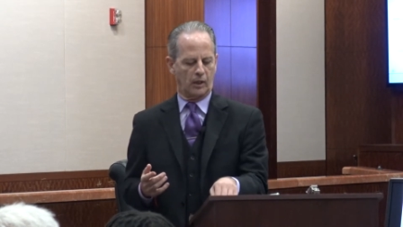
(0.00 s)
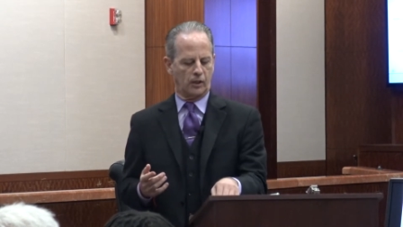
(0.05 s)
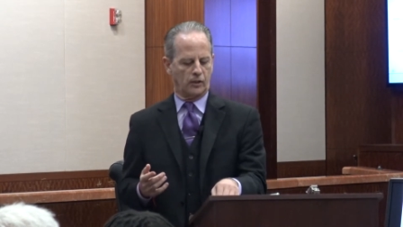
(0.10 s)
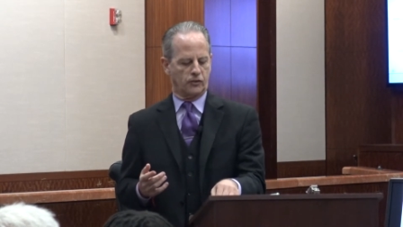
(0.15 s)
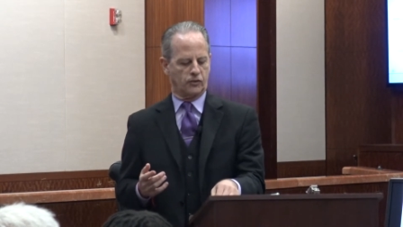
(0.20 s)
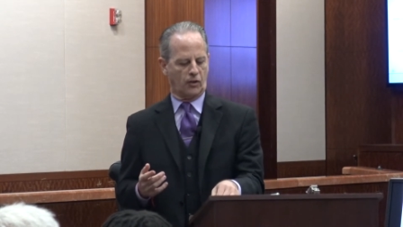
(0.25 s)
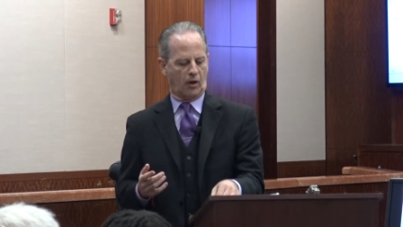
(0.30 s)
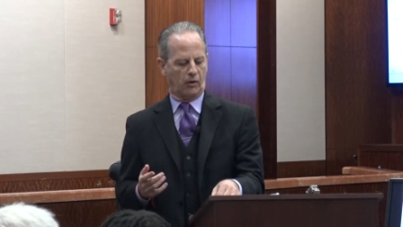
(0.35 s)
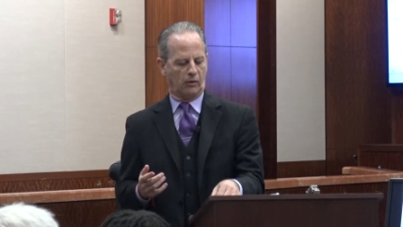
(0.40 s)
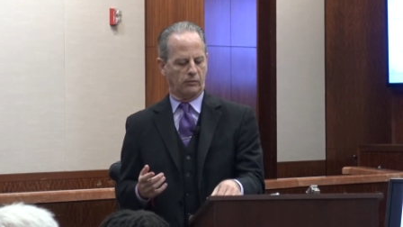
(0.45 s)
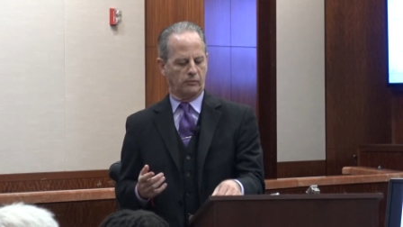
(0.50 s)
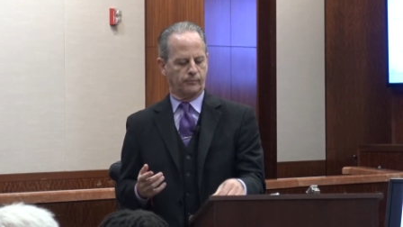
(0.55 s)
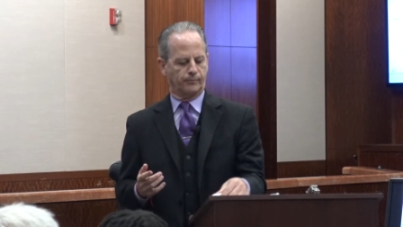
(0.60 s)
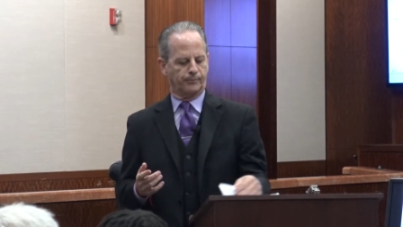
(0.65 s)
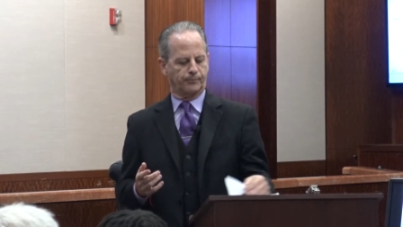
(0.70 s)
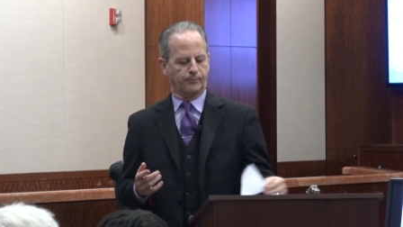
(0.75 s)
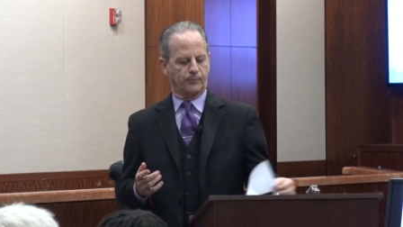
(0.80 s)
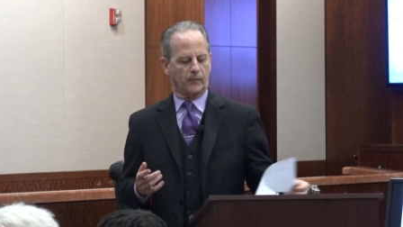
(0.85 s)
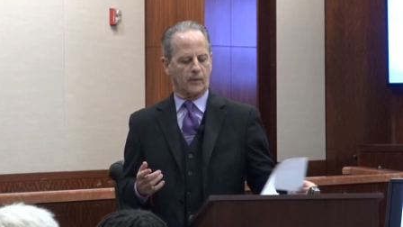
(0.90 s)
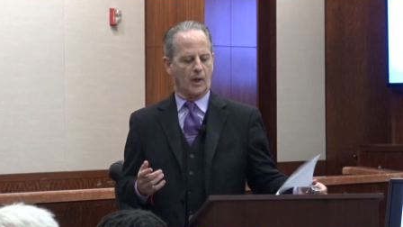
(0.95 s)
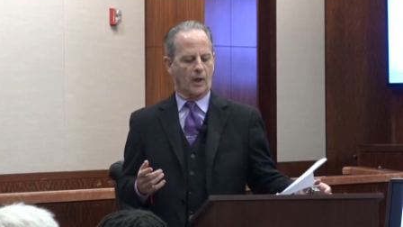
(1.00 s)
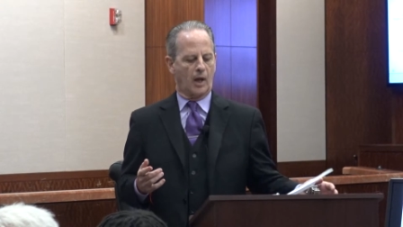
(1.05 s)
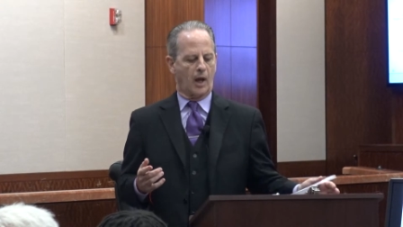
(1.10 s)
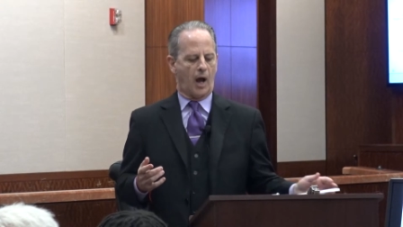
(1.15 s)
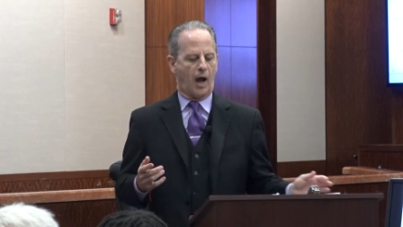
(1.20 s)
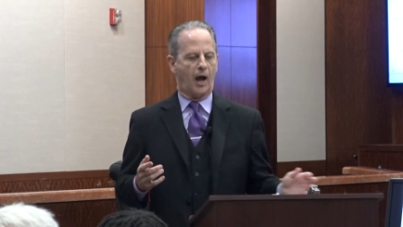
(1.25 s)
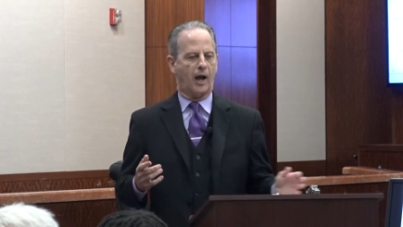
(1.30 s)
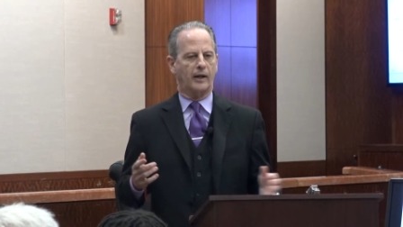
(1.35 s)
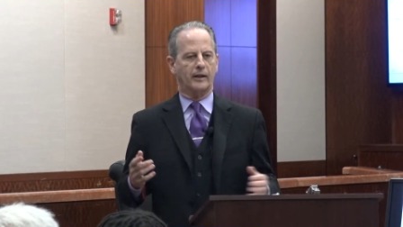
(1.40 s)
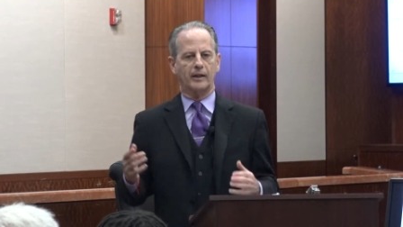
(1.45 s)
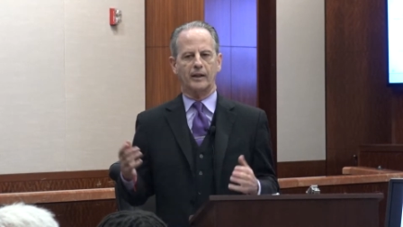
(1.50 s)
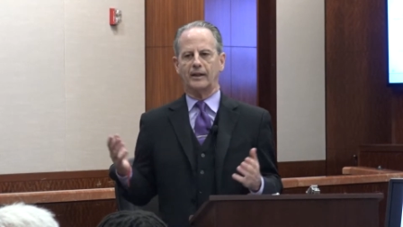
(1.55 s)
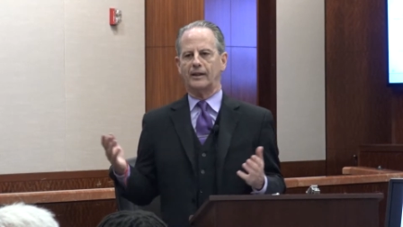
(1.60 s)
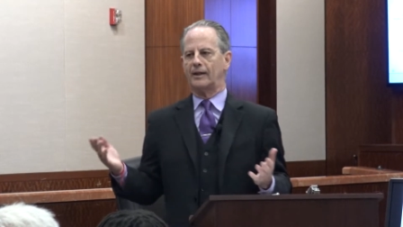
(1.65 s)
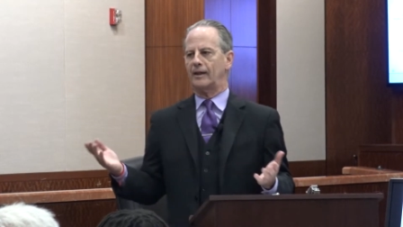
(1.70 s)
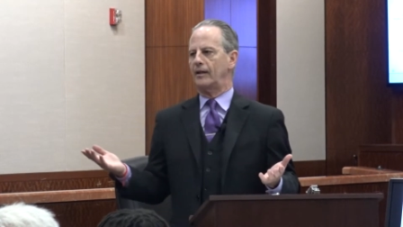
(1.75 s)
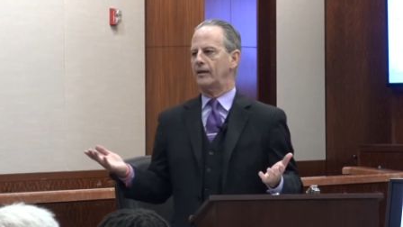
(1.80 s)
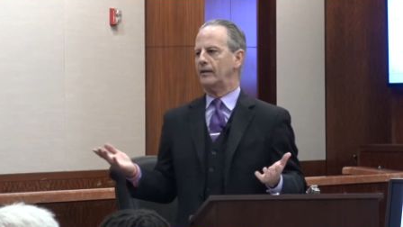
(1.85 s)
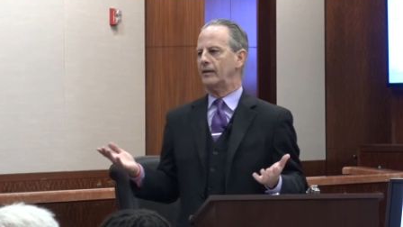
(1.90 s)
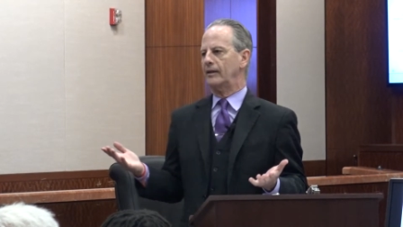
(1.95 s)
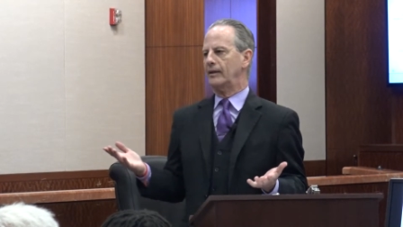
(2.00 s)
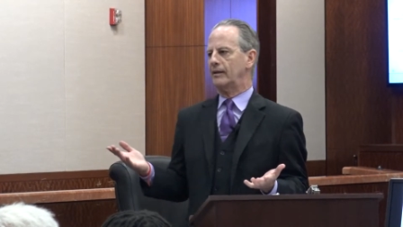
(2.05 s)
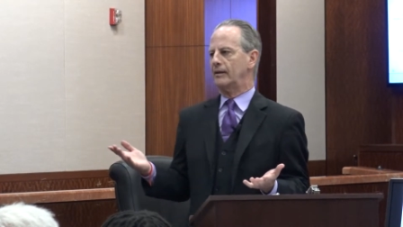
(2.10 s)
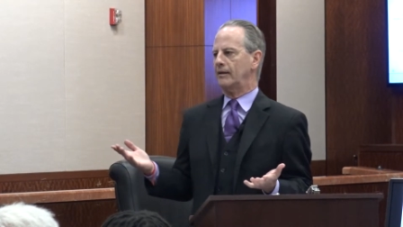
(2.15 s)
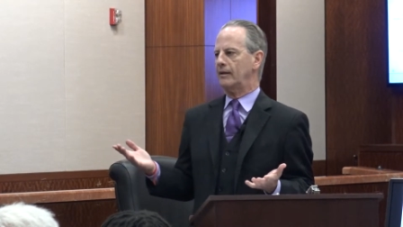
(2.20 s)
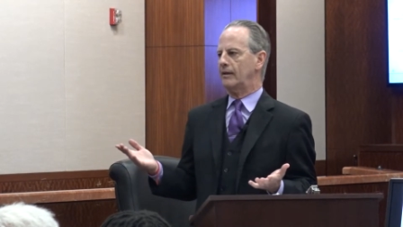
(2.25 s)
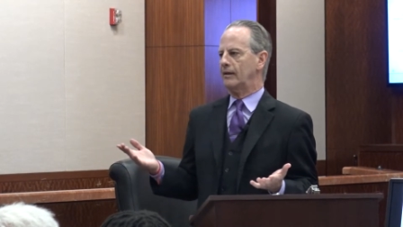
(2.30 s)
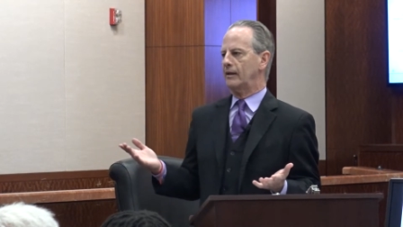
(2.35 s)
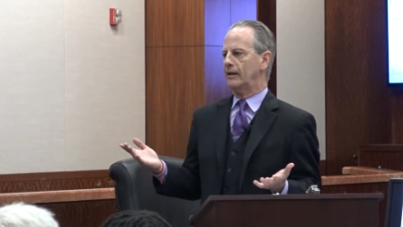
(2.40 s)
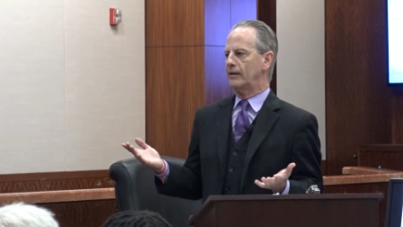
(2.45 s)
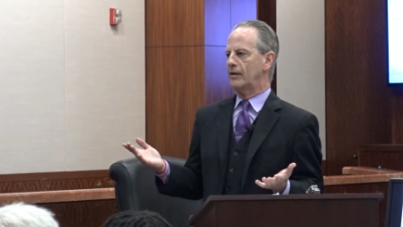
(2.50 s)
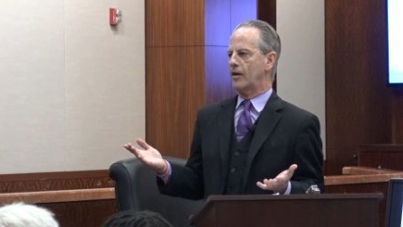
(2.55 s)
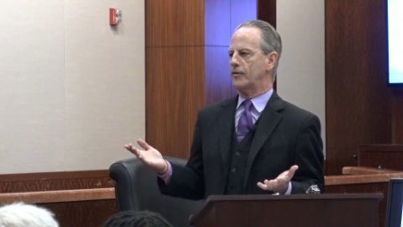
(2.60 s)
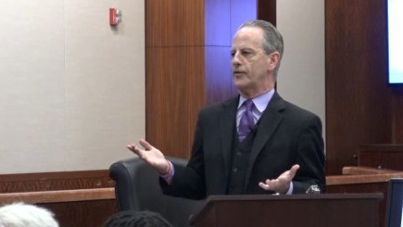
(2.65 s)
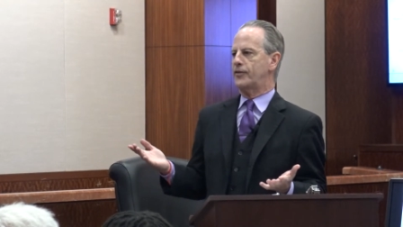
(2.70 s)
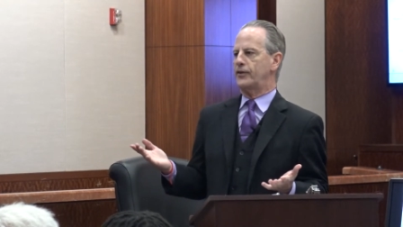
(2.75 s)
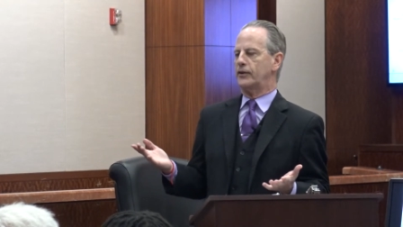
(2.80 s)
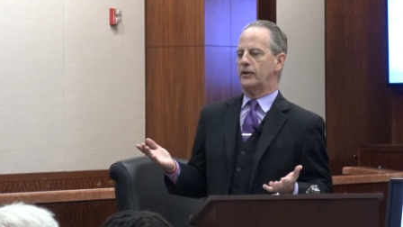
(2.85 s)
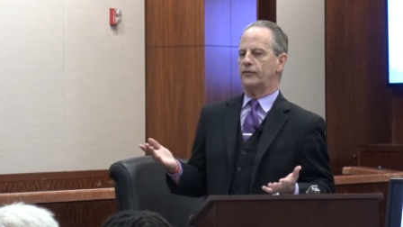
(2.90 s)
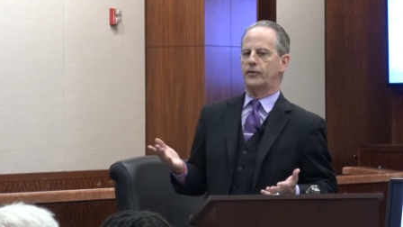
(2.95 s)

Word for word: So uh, another thing,